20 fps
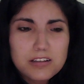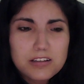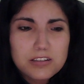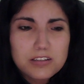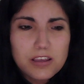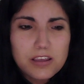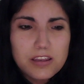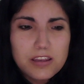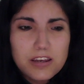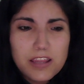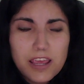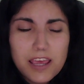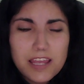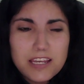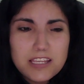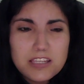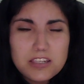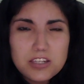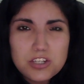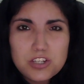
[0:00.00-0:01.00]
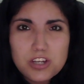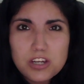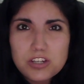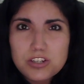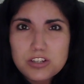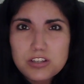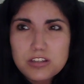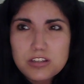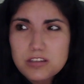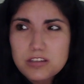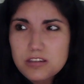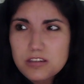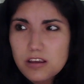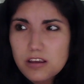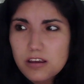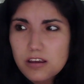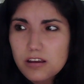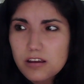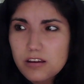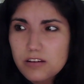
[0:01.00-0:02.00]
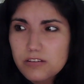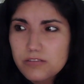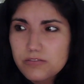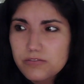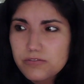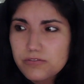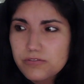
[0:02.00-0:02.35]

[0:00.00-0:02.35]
any suggestions of